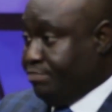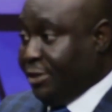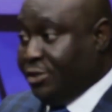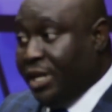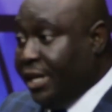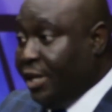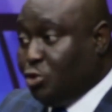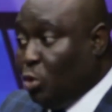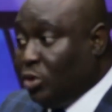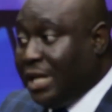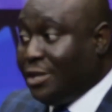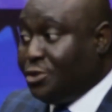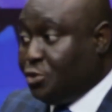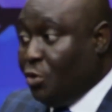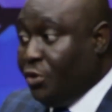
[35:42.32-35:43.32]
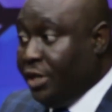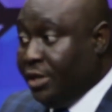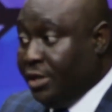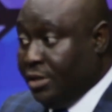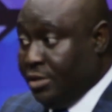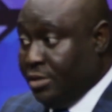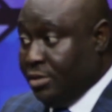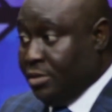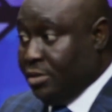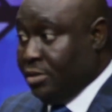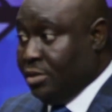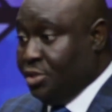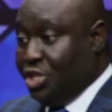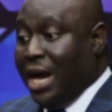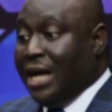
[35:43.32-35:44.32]
Personally told that story.
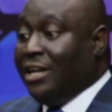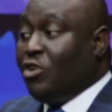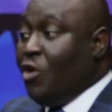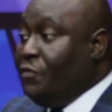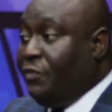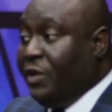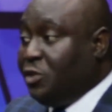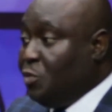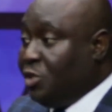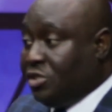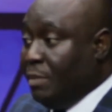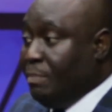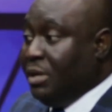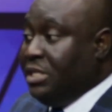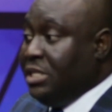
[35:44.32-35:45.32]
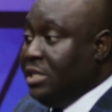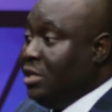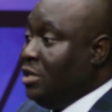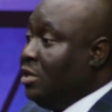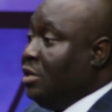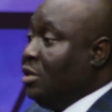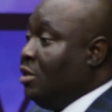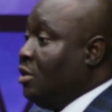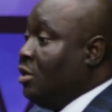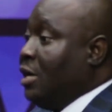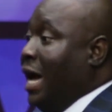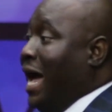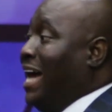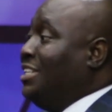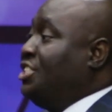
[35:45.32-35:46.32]
She had a conflict with somebody,
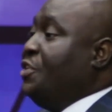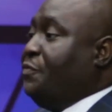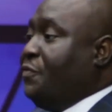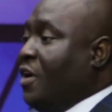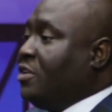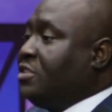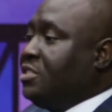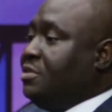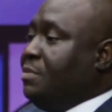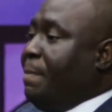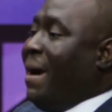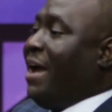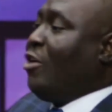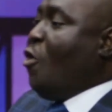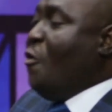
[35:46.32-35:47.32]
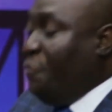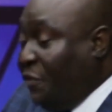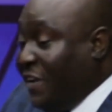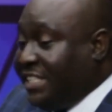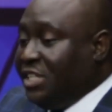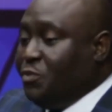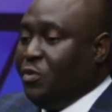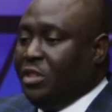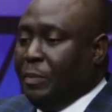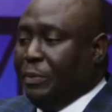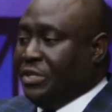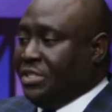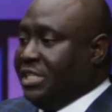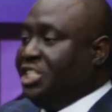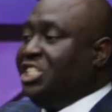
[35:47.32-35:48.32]
and she felt by conflicting with the
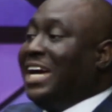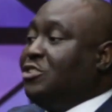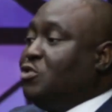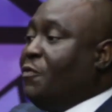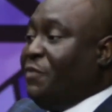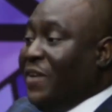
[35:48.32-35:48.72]
person, she has